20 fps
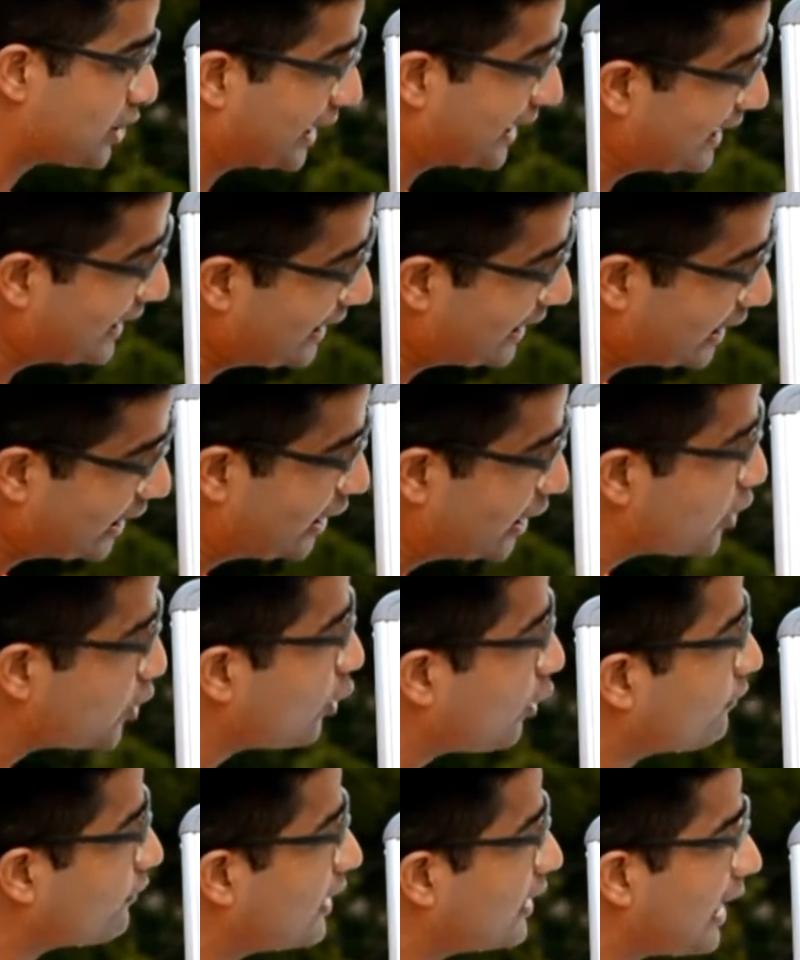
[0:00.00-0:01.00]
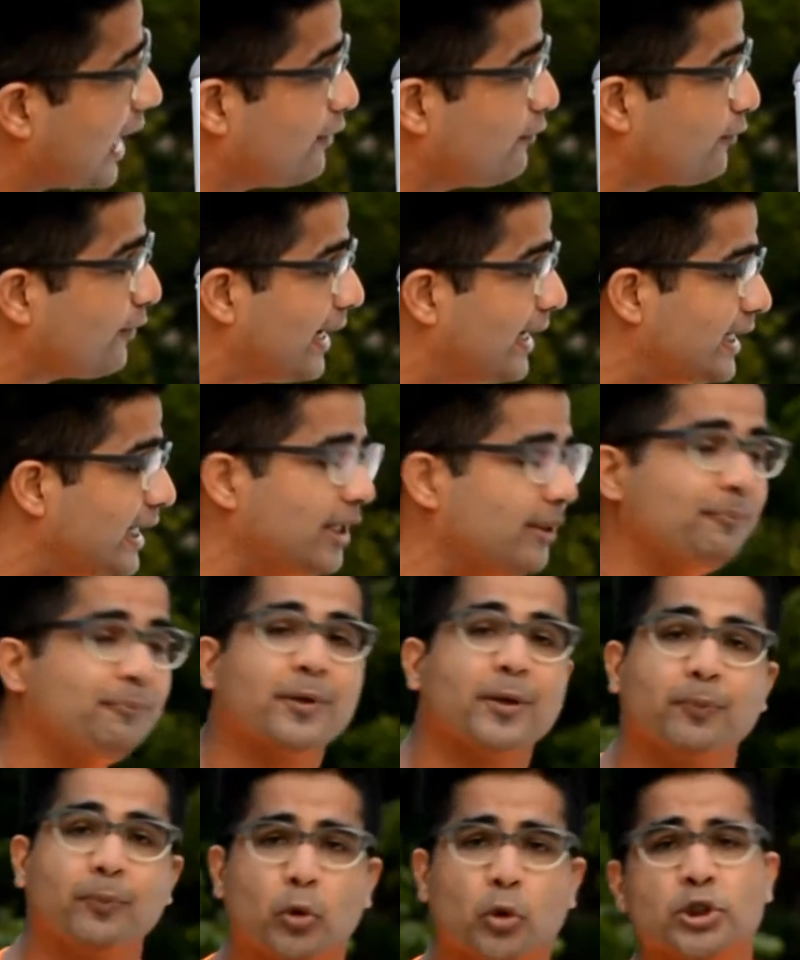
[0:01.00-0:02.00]
the condition of the lifeline in
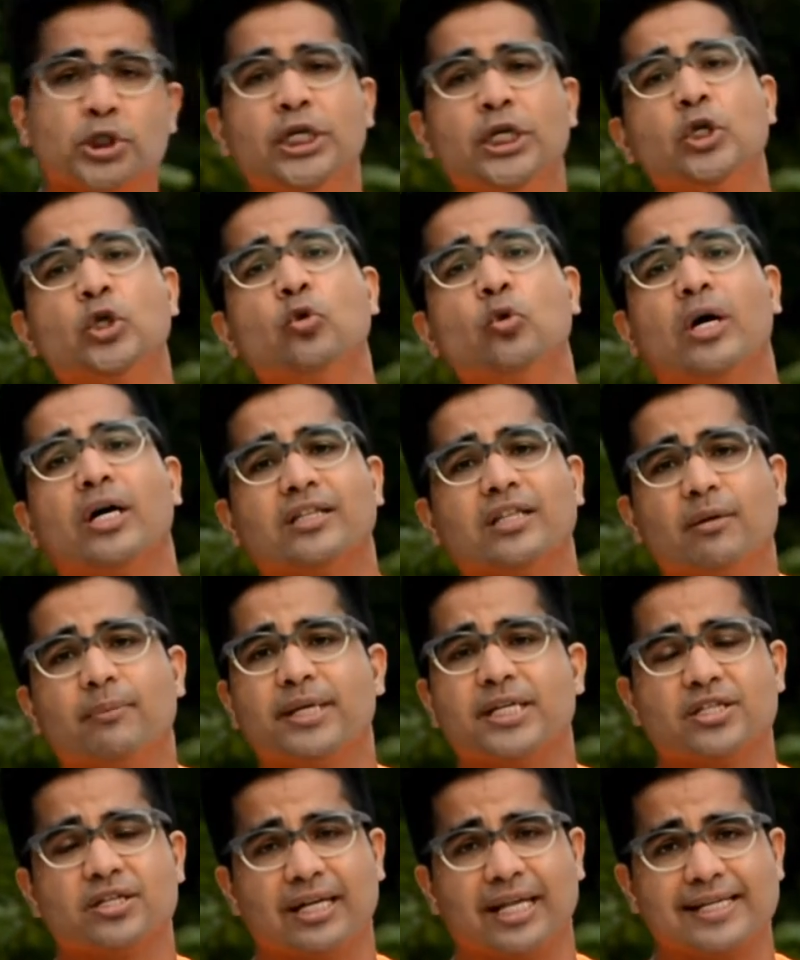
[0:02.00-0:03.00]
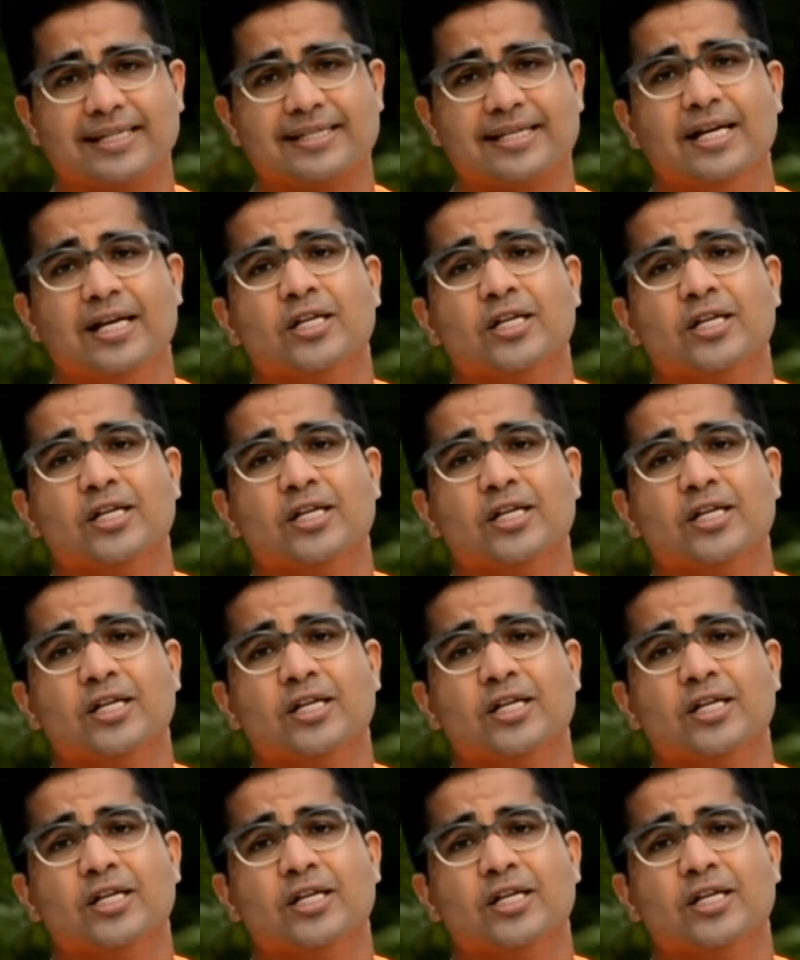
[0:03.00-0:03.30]
proportion to other major lines.